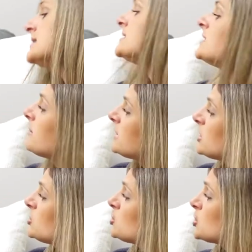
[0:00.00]
Some
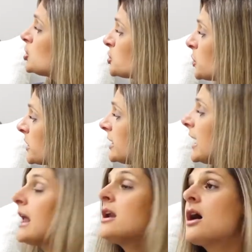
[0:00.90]
kids are short
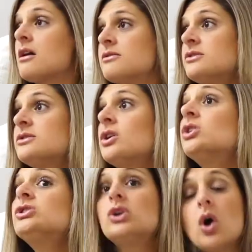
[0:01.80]
and others
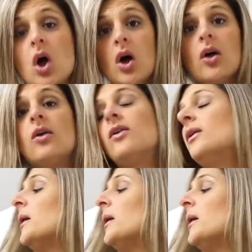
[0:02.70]
are tall.